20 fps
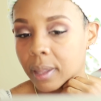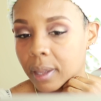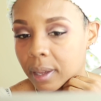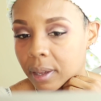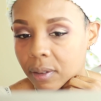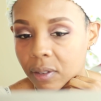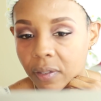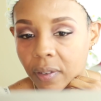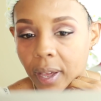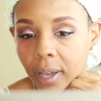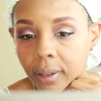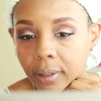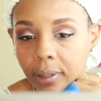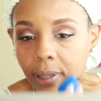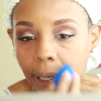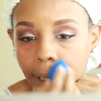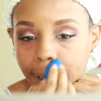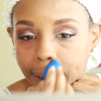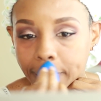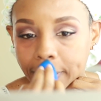the
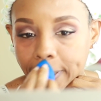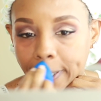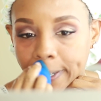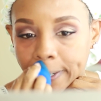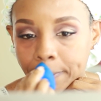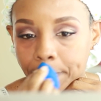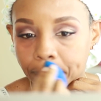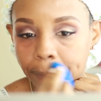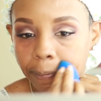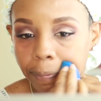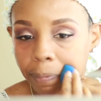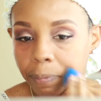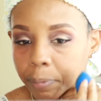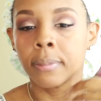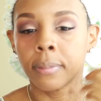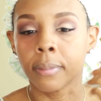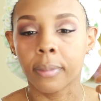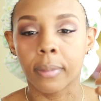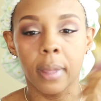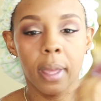foundation,
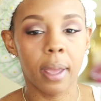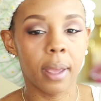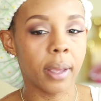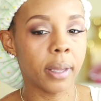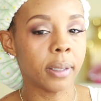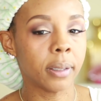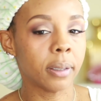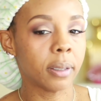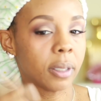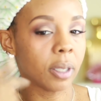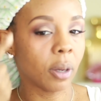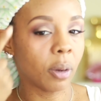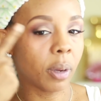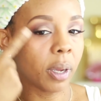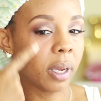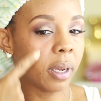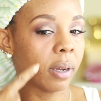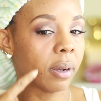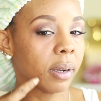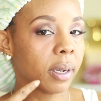and so
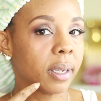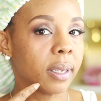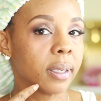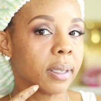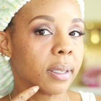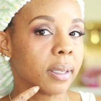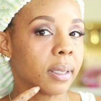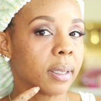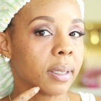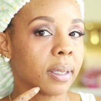here is the